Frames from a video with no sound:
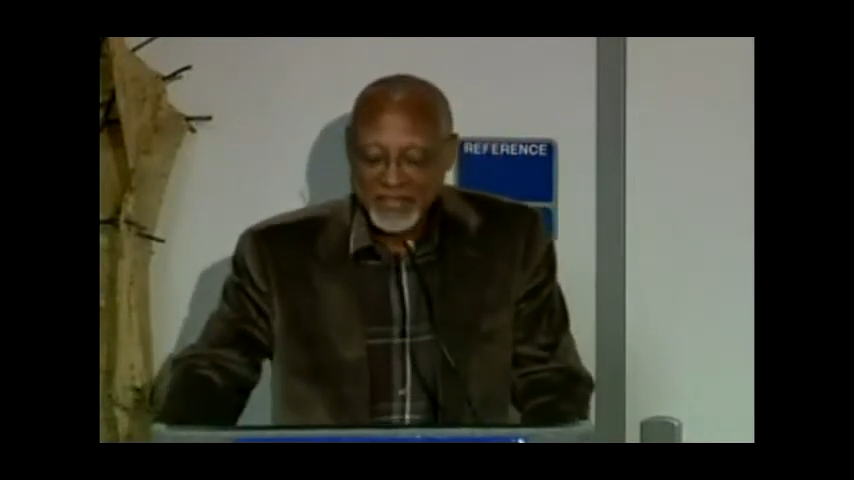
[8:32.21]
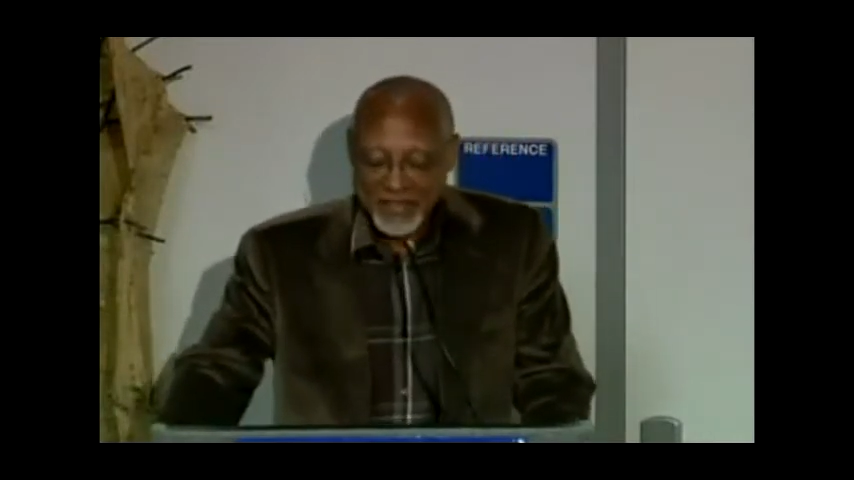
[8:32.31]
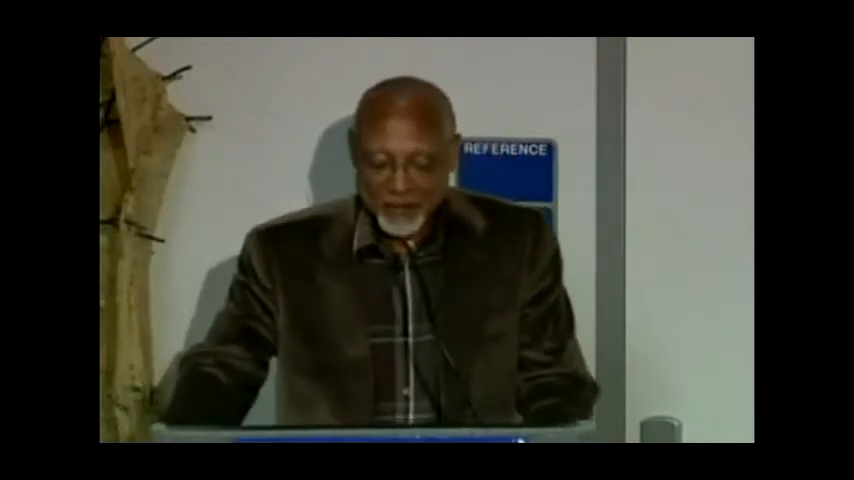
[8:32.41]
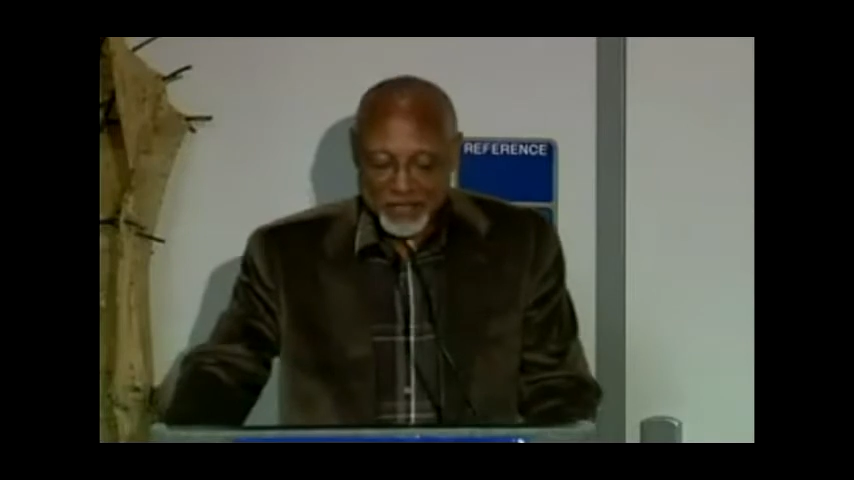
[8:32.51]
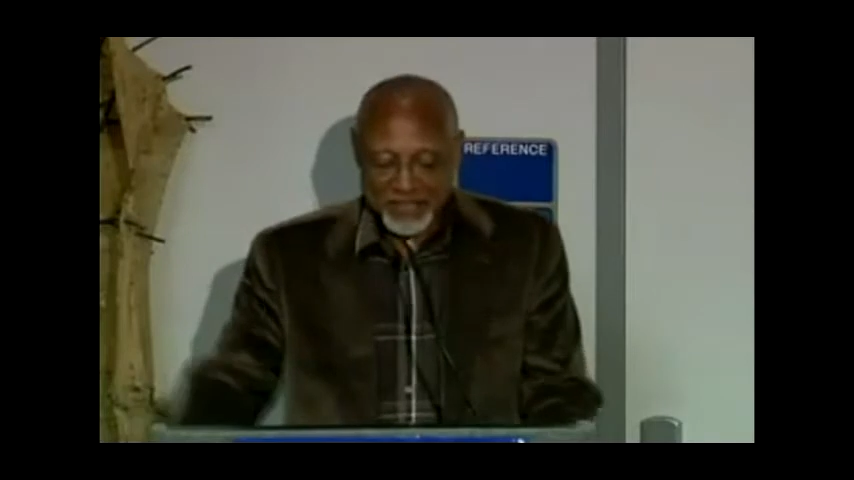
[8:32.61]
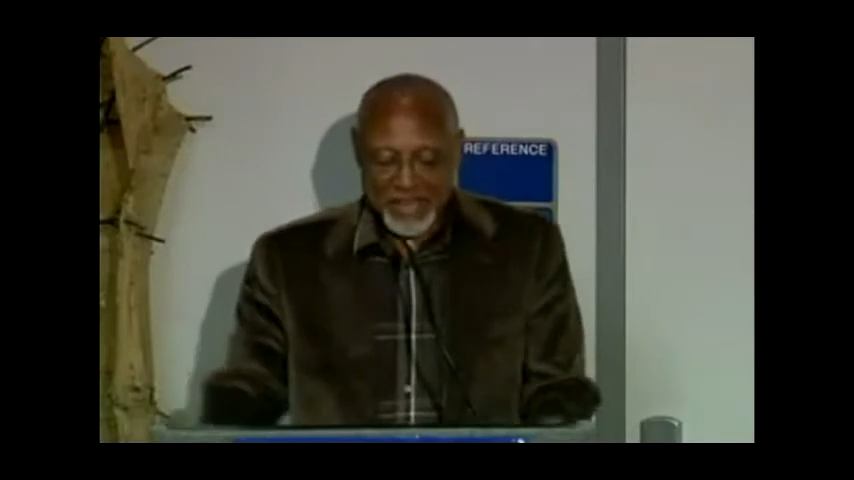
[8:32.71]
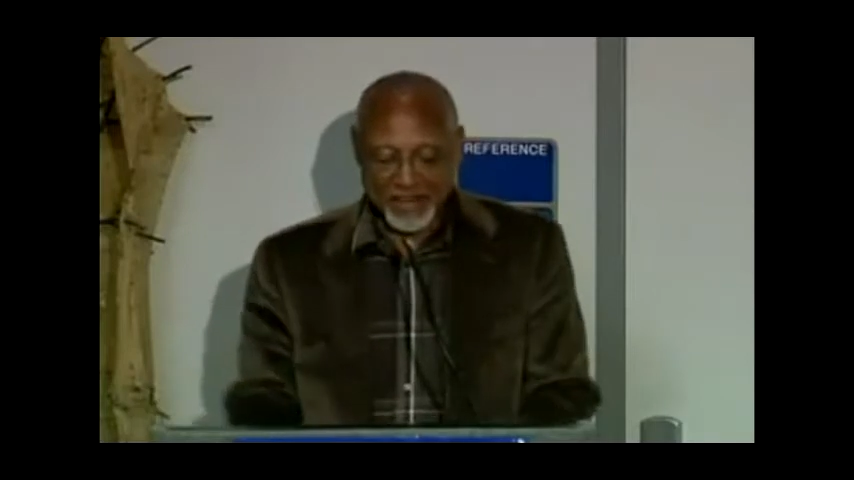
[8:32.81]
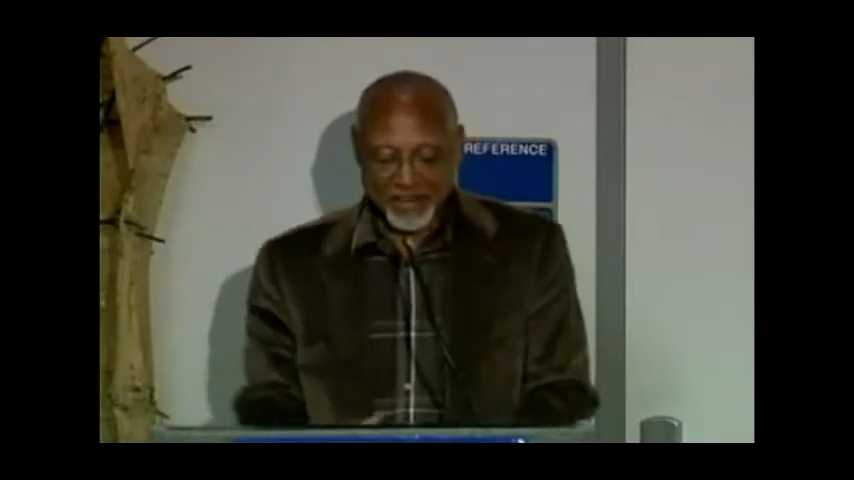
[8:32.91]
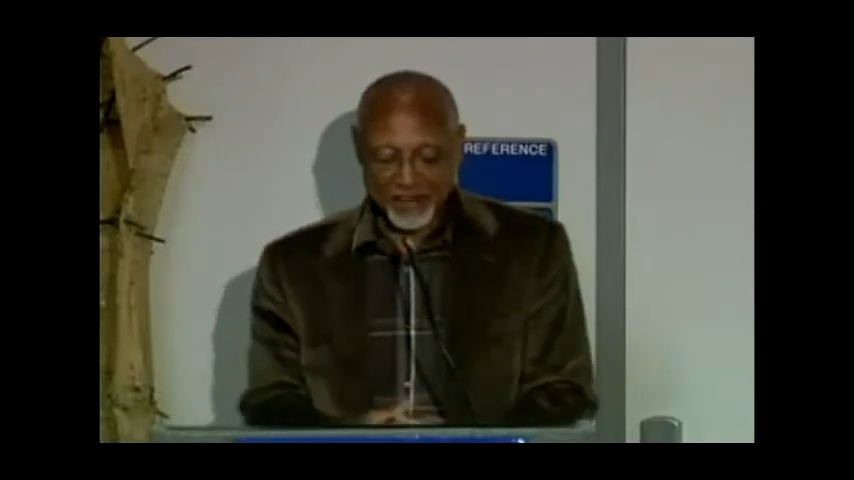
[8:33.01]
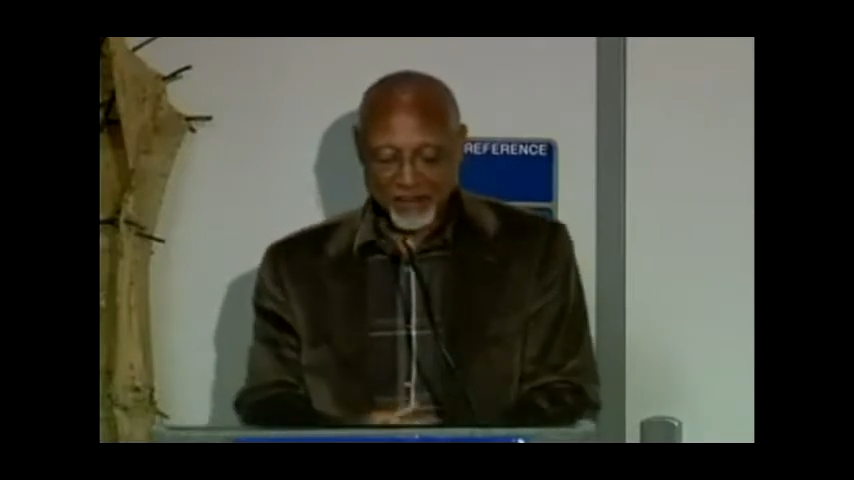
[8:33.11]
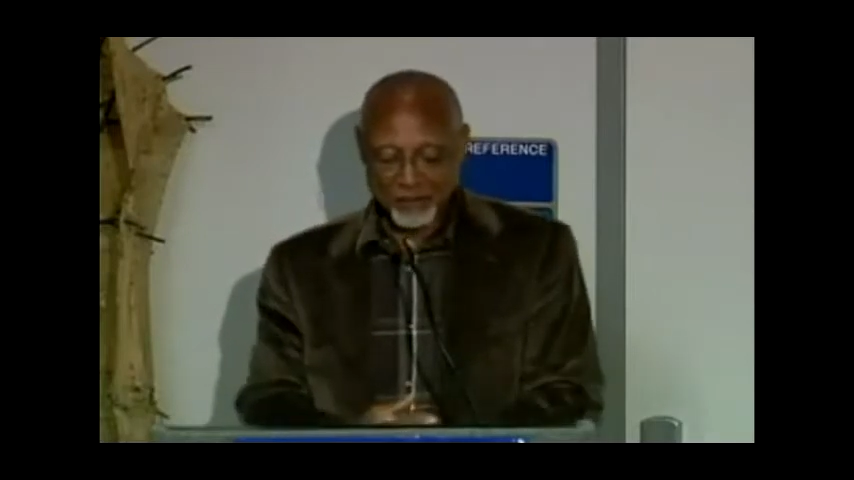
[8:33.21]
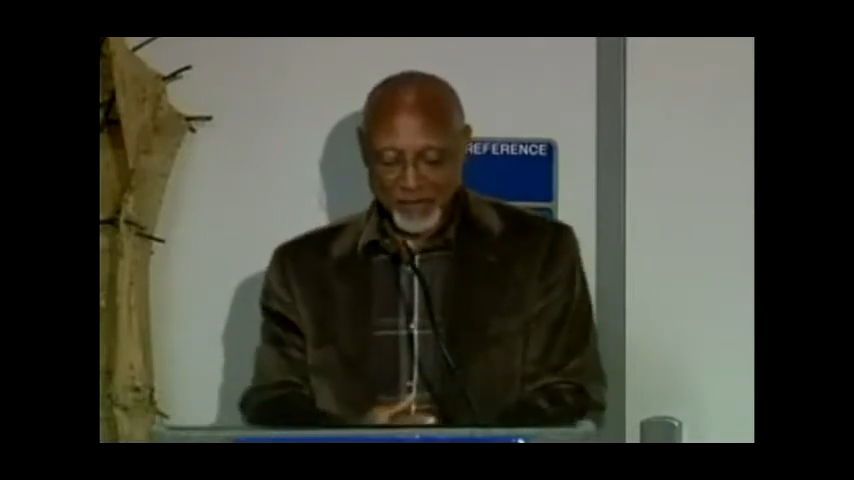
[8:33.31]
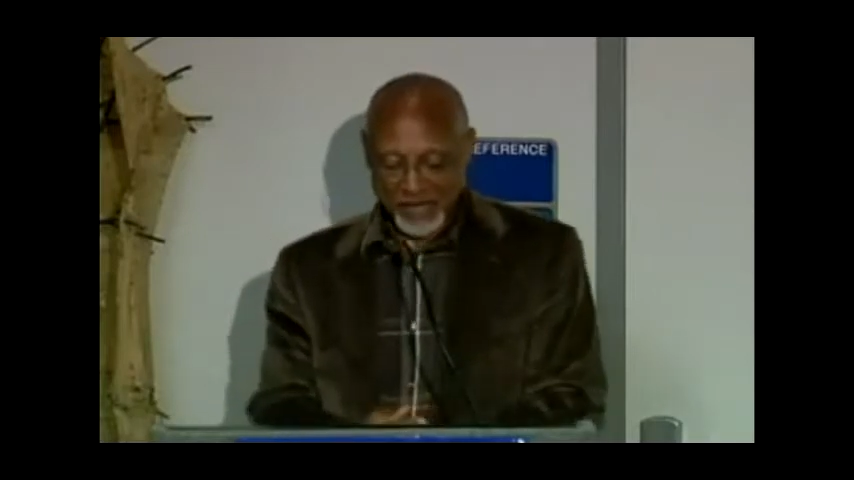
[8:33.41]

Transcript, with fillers: Let me thank, on